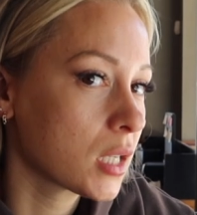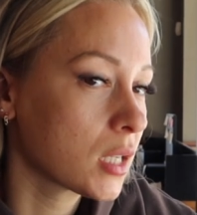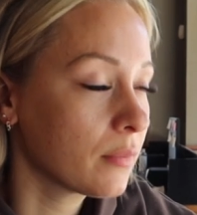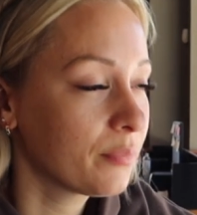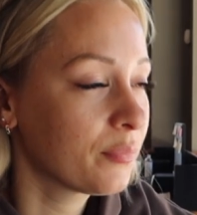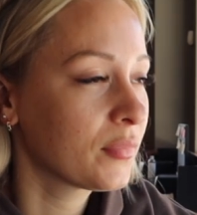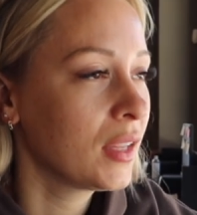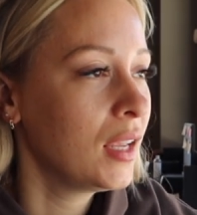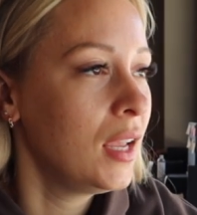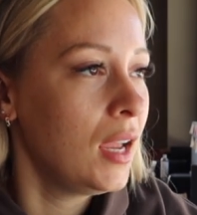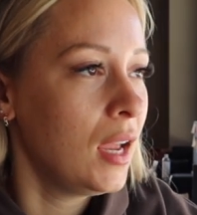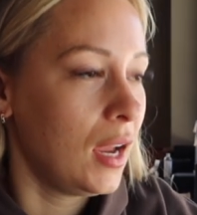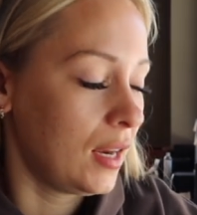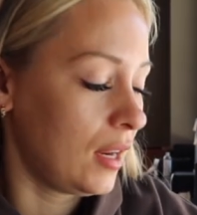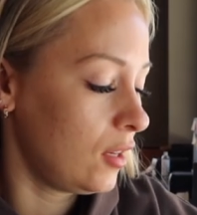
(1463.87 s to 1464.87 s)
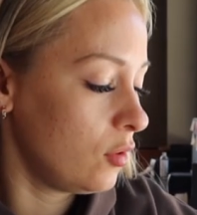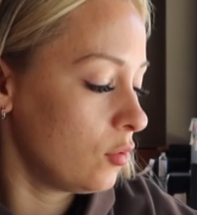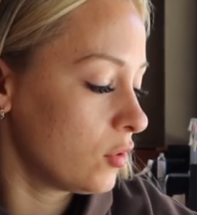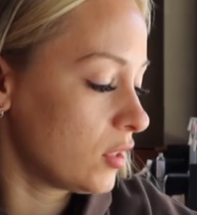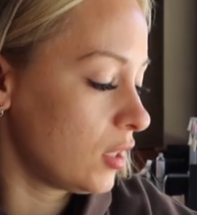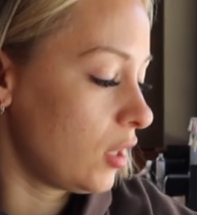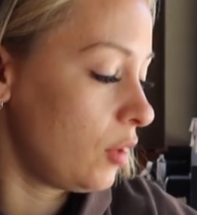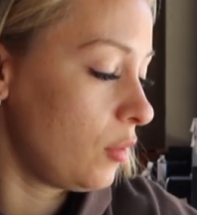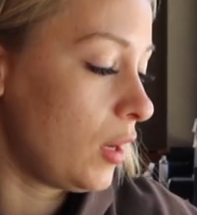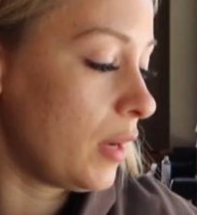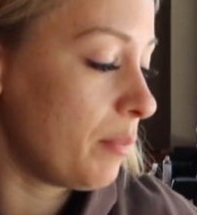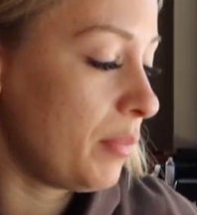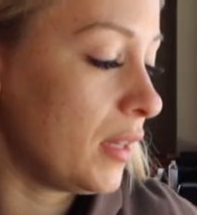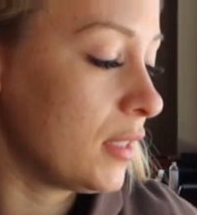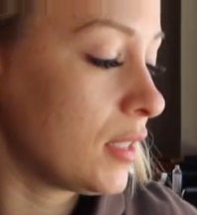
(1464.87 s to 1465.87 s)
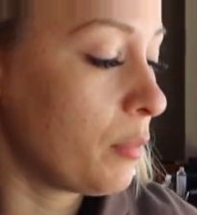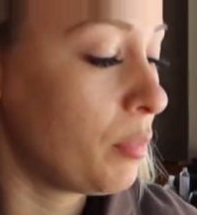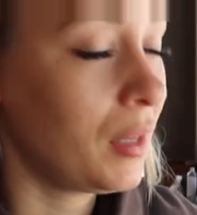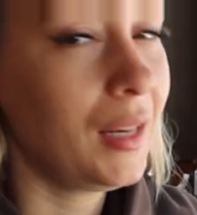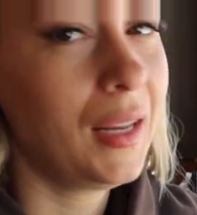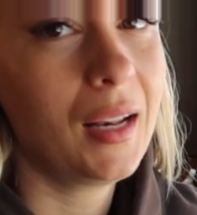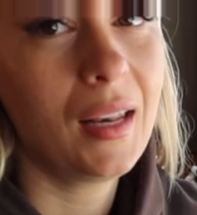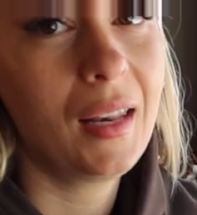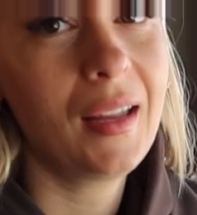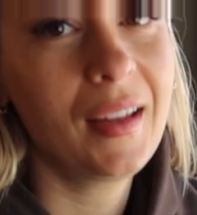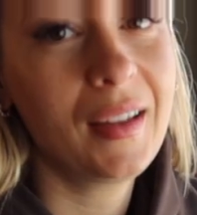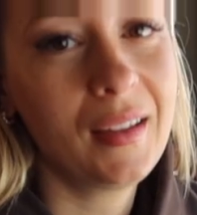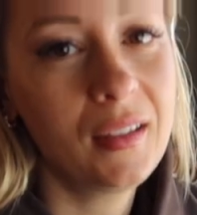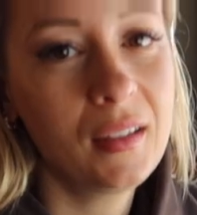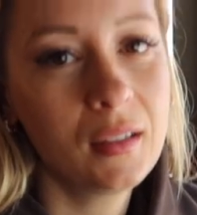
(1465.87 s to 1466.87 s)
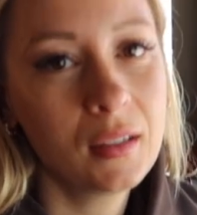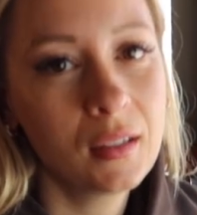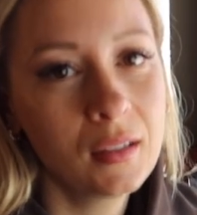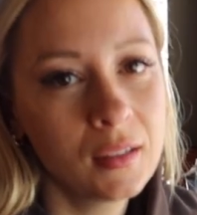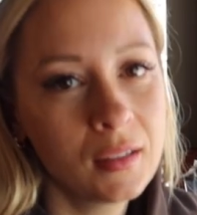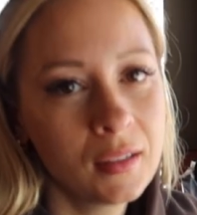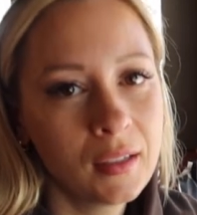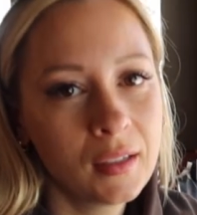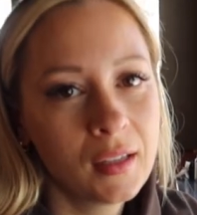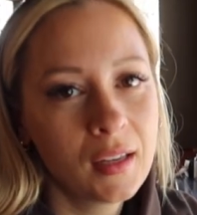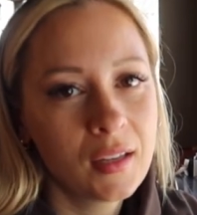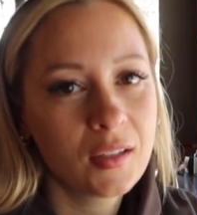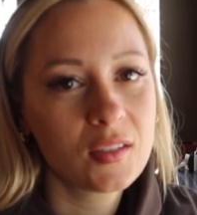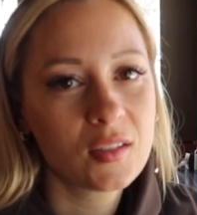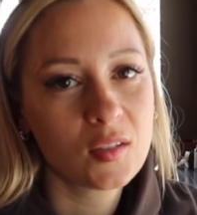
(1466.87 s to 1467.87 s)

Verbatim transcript: Yeah, and I good. also uh, picked up a little uh,